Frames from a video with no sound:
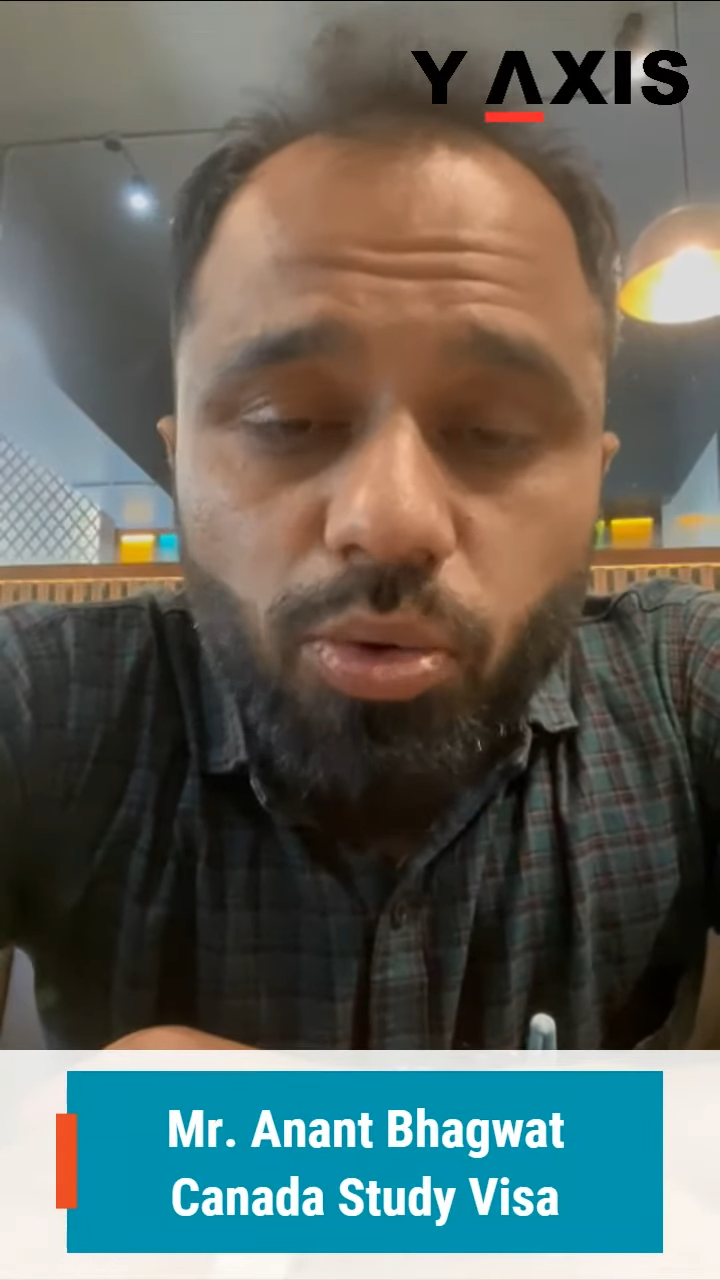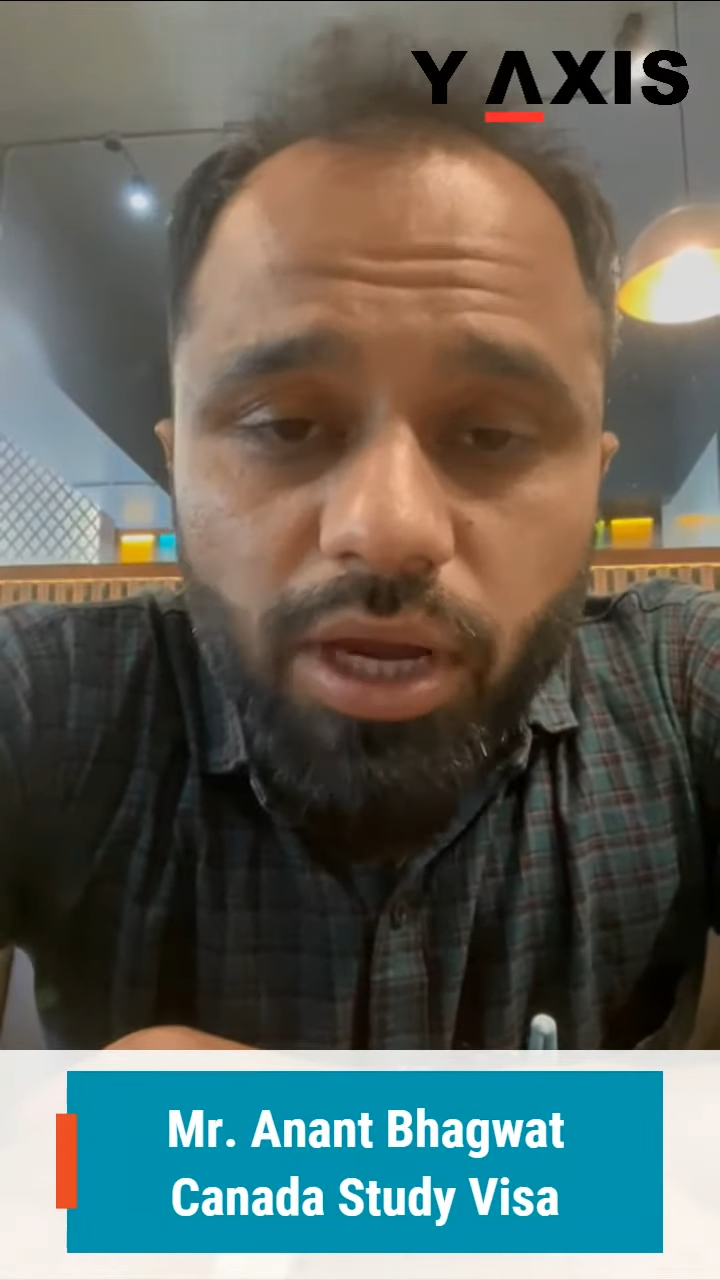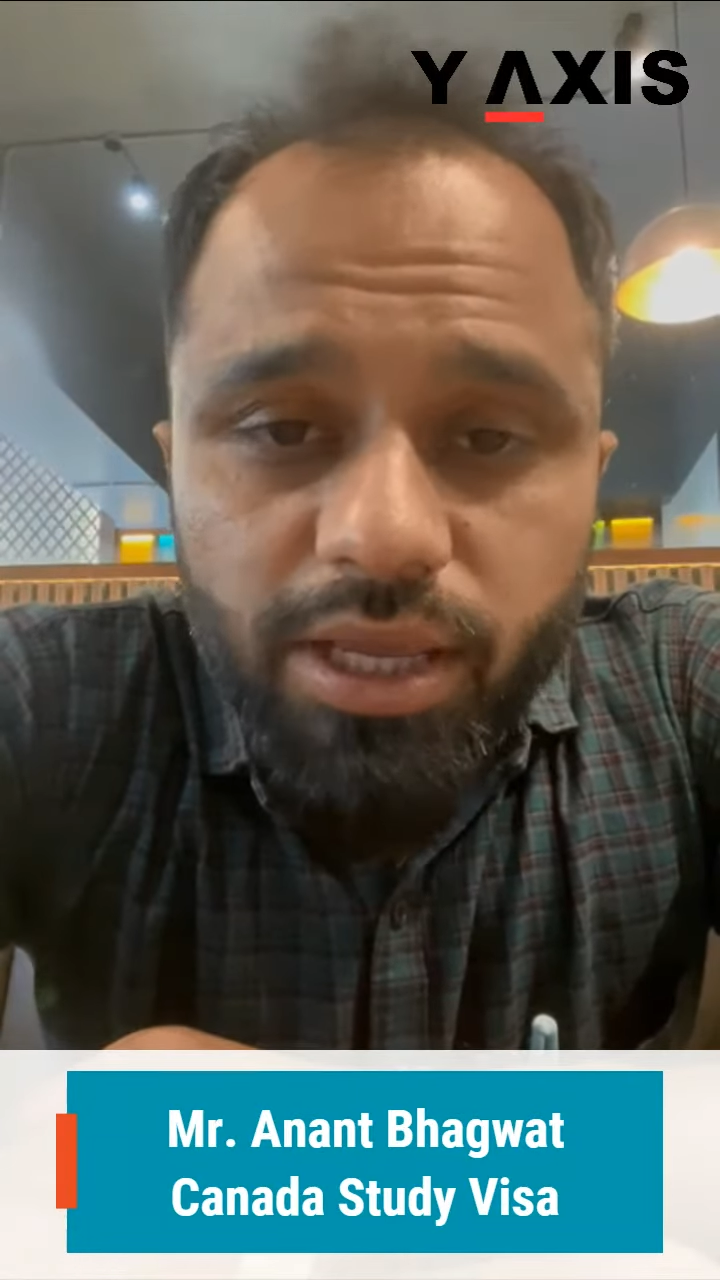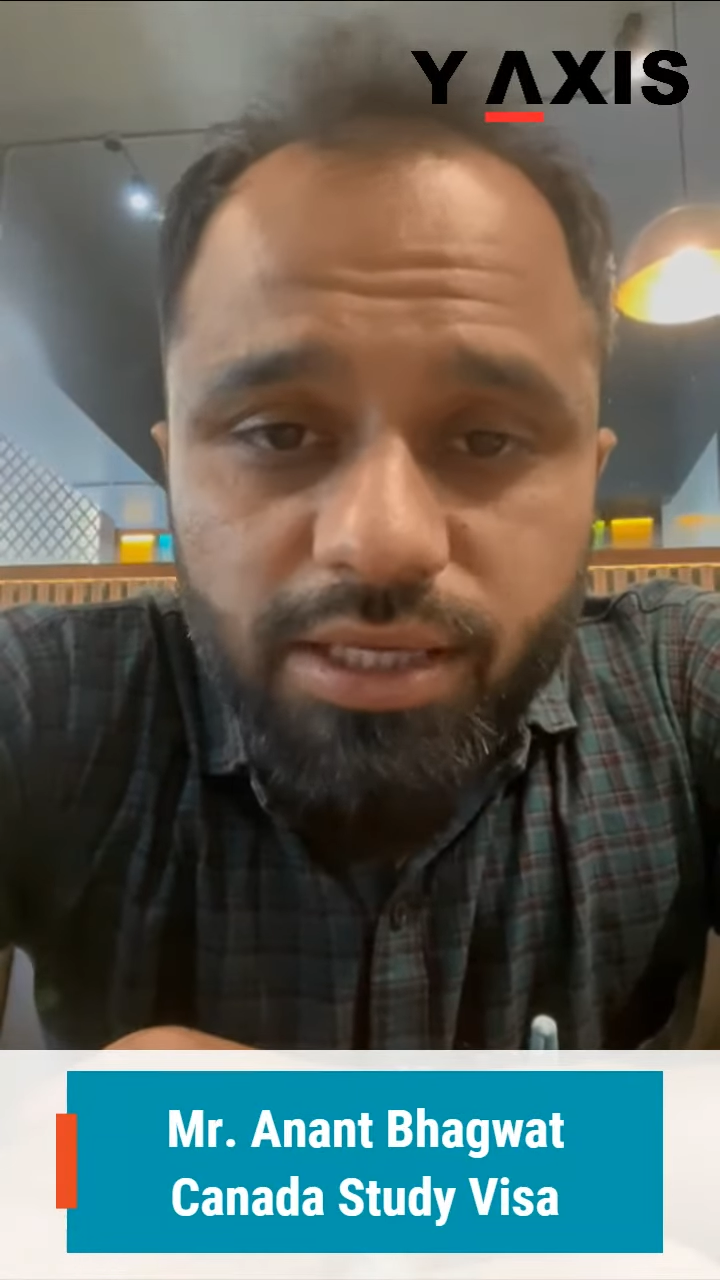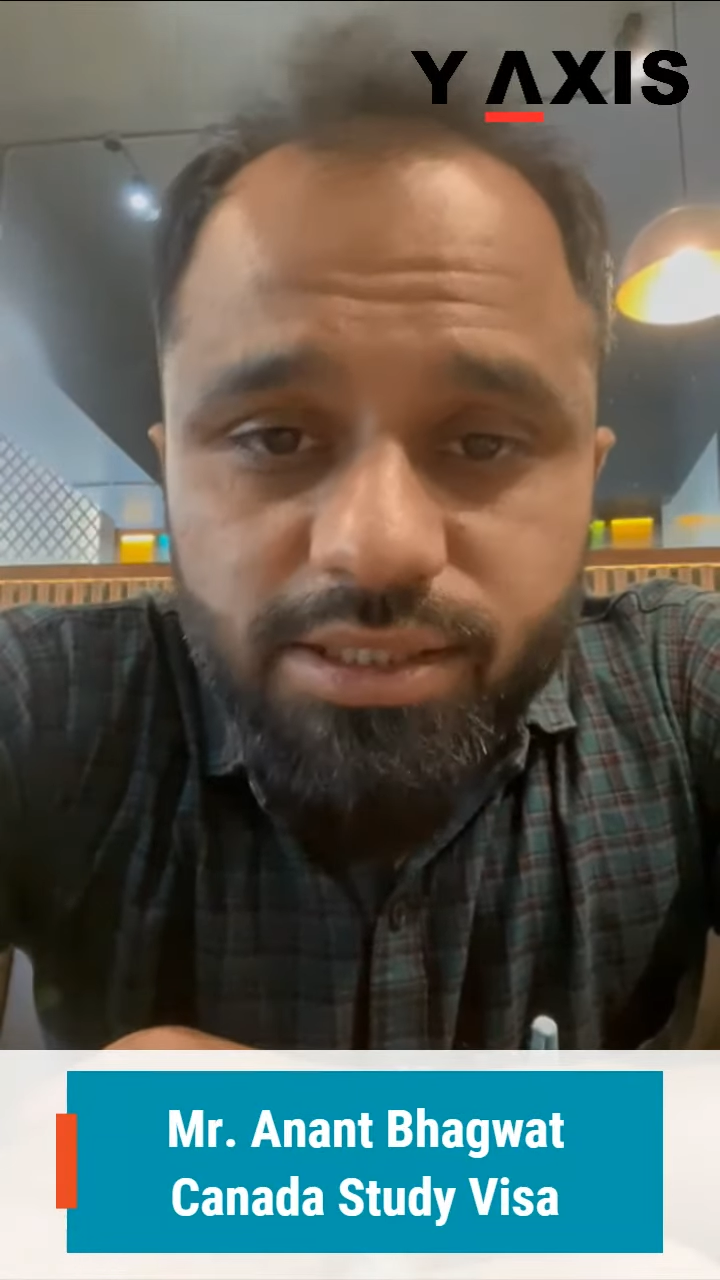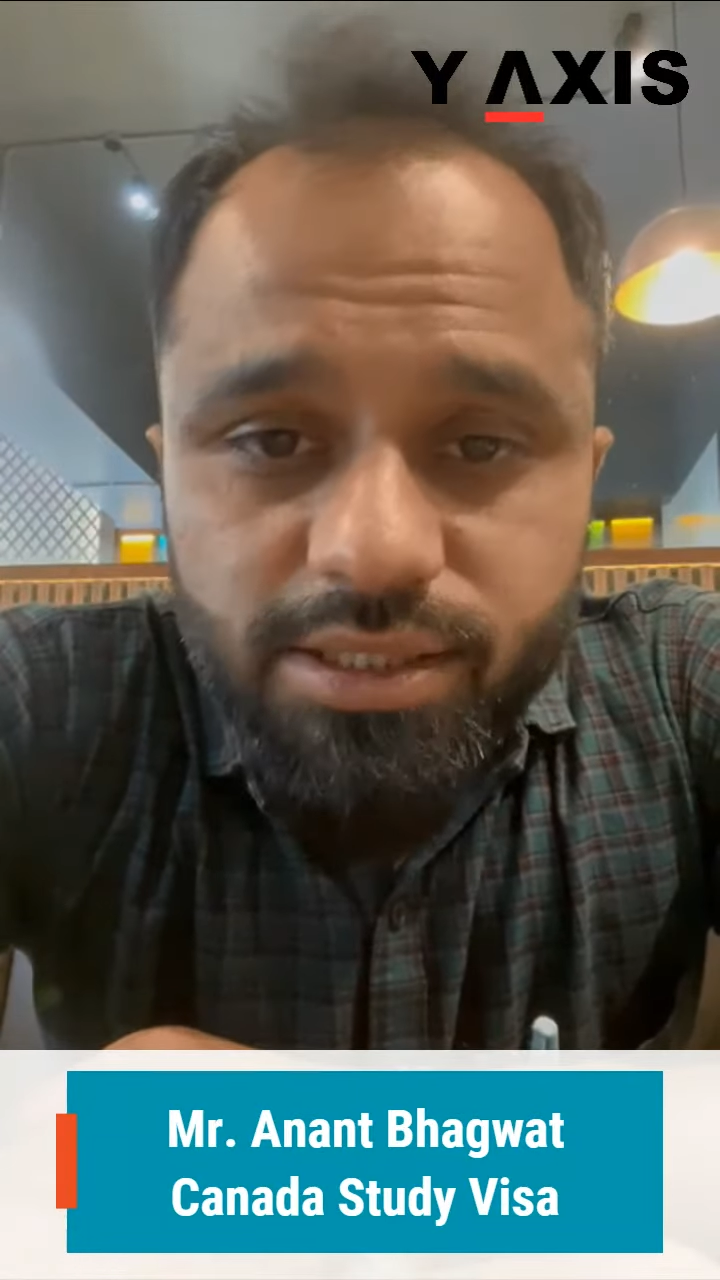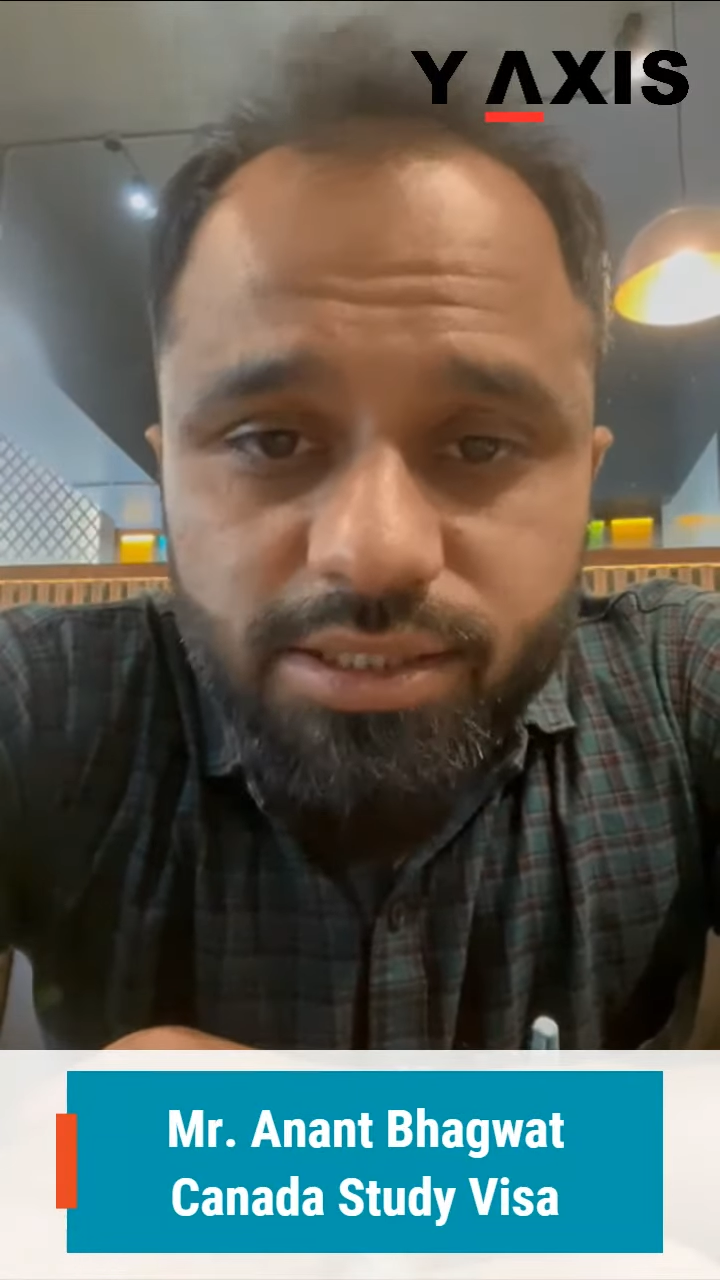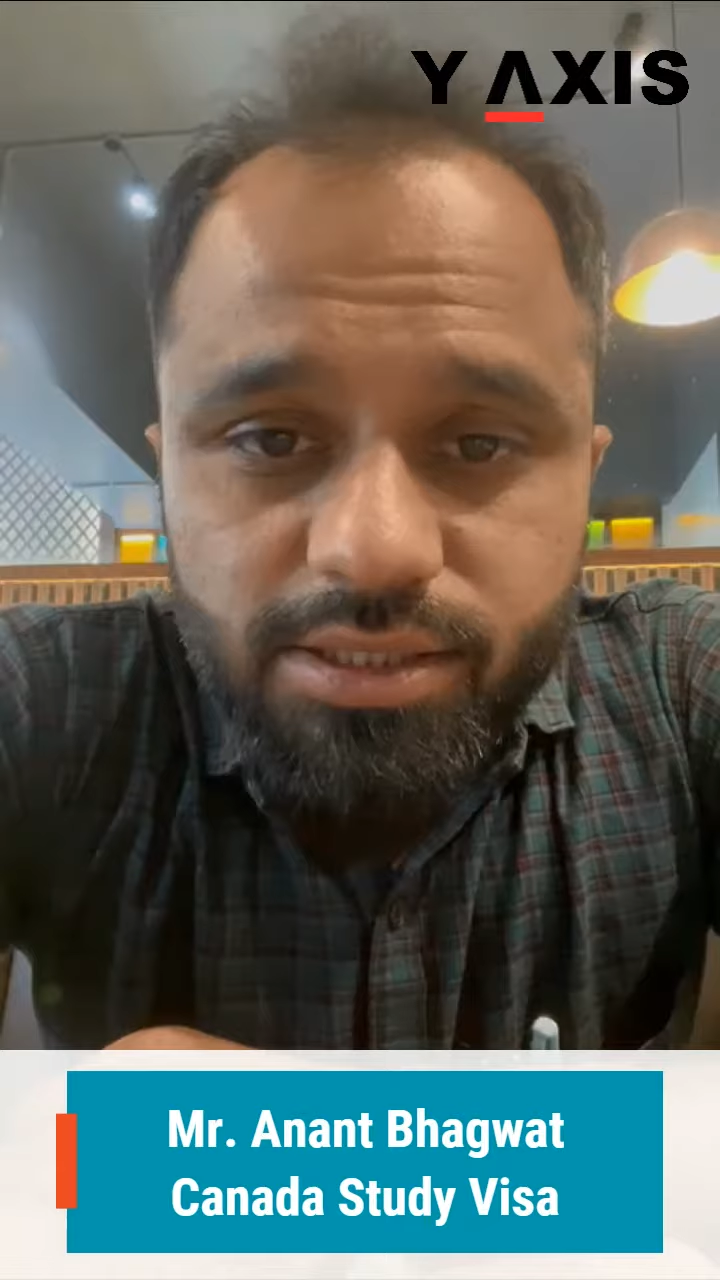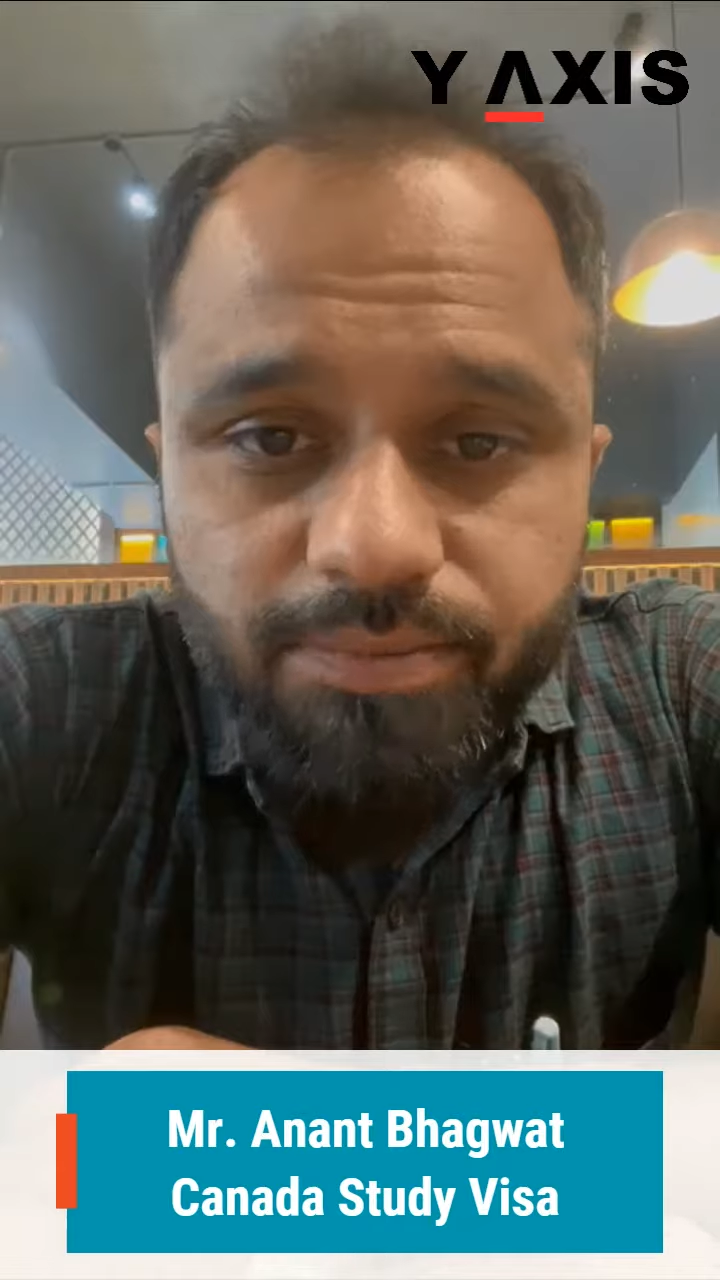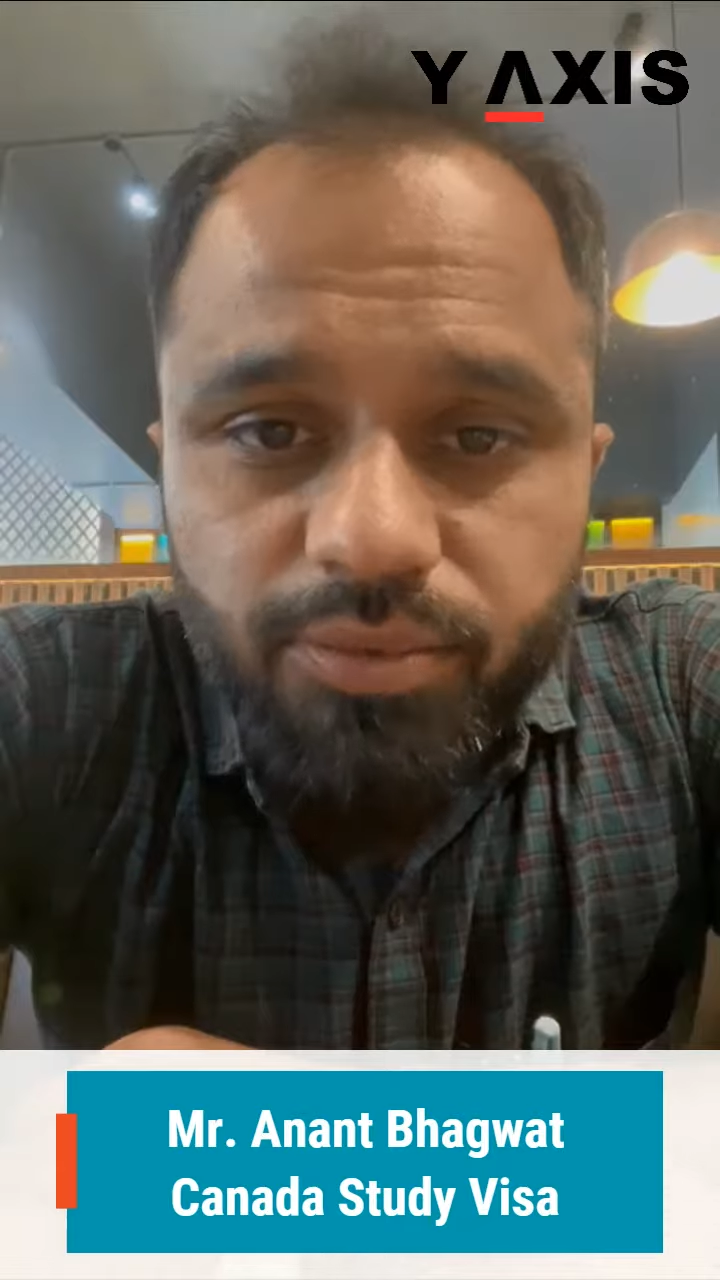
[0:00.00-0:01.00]

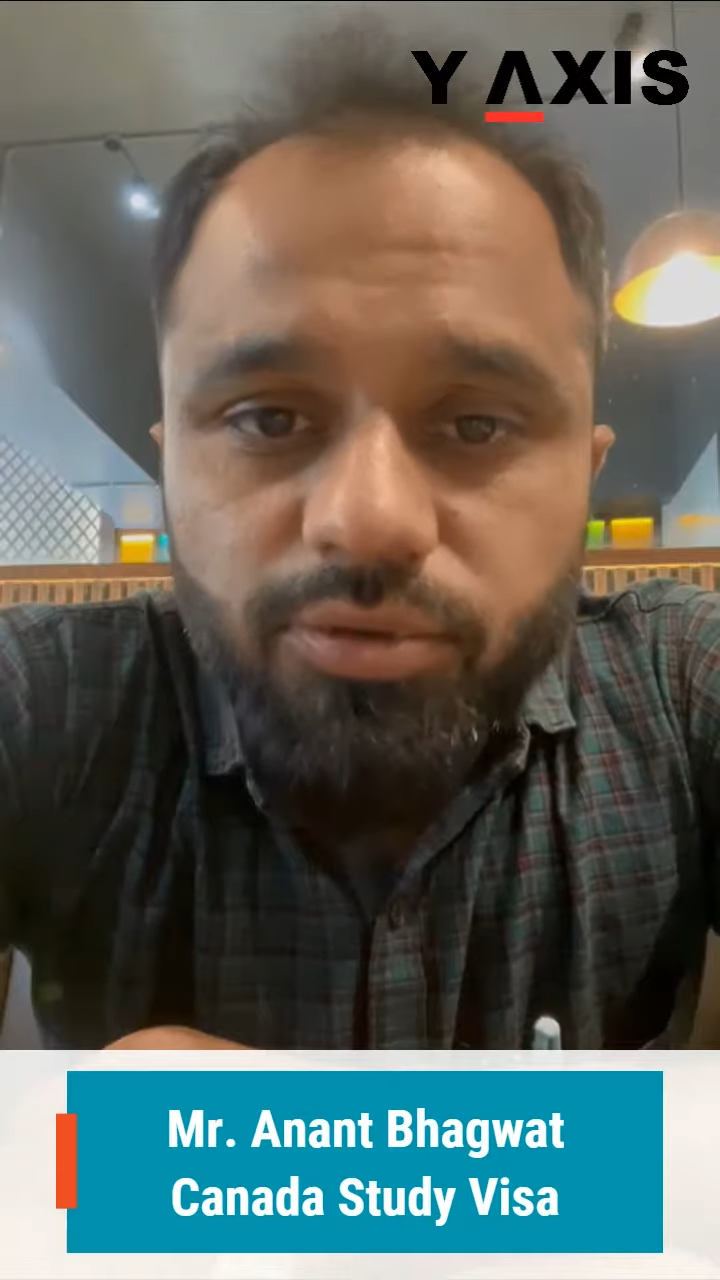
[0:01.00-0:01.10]
Y-Axis